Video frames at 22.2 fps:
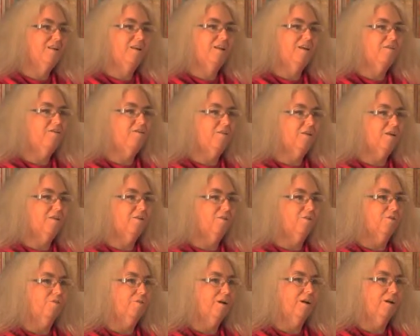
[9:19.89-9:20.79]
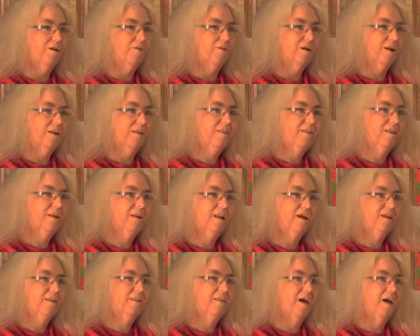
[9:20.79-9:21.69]
teaching degree or anything
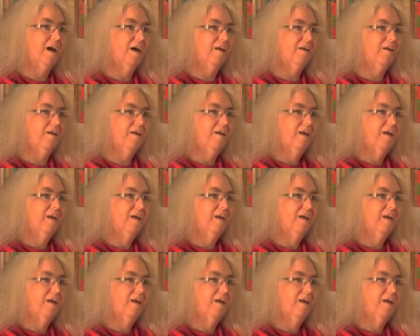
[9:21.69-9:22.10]
like that.